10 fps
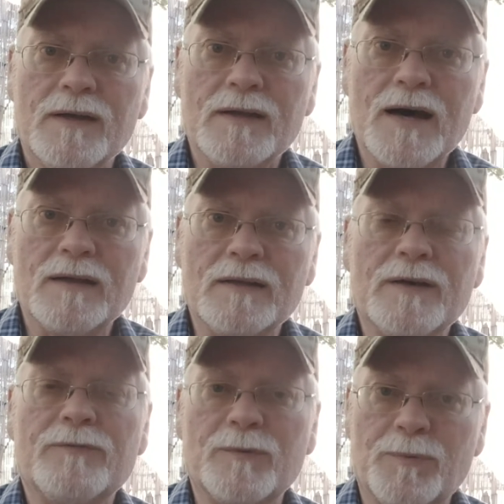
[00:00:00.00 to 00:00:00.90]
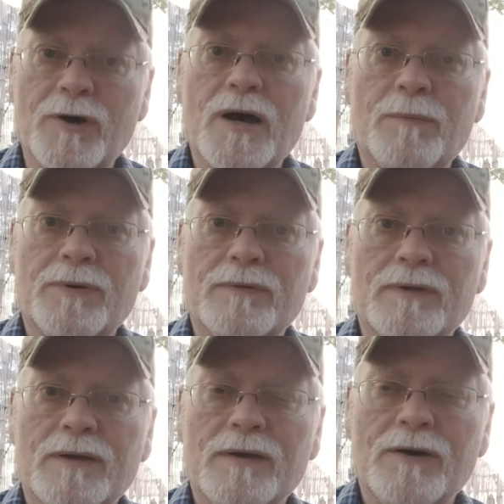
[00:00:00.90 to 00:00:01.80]
not live to prep.
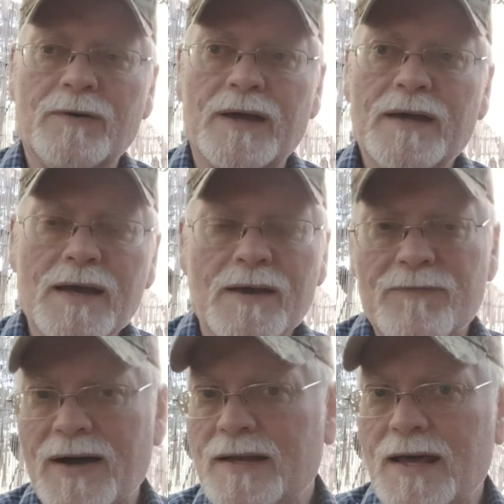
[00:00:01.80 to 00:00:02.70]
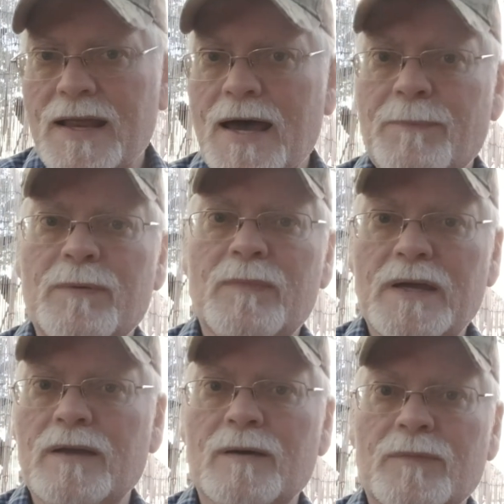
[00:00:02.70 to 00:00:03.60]
Okay, find that happy
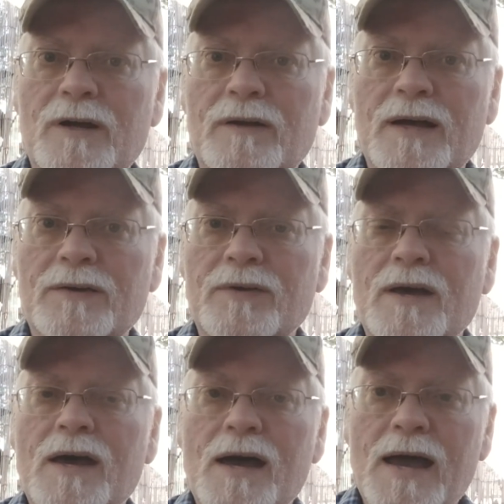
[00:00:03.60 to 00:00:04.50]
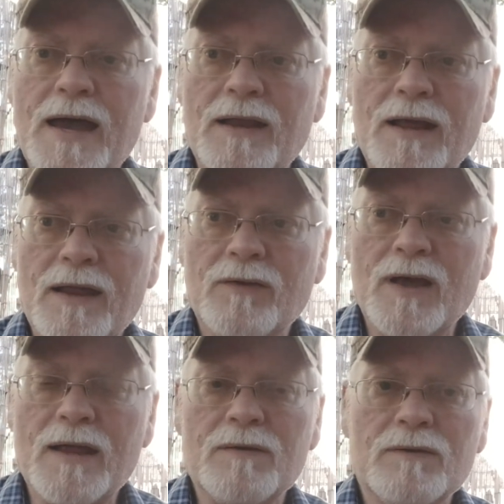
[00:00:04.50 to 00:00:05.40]
medium there, guys.
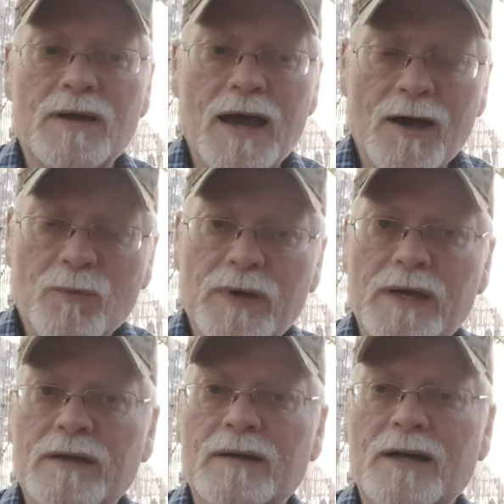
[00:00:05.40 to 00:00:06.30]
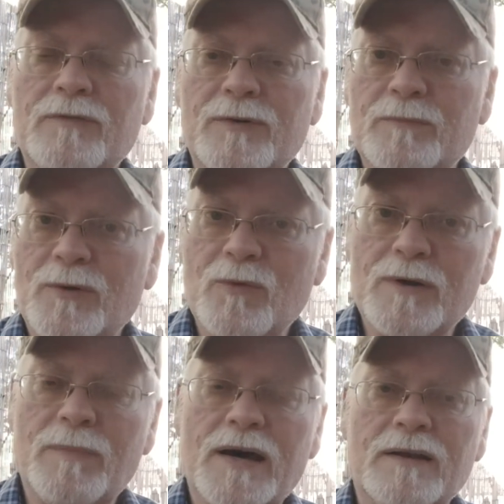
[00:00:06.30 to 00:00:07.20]
And how do we eat an elephant? But
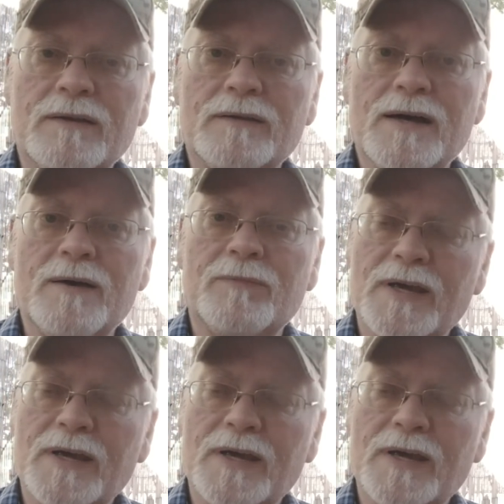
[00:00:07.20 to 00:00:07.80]
one bite at a time.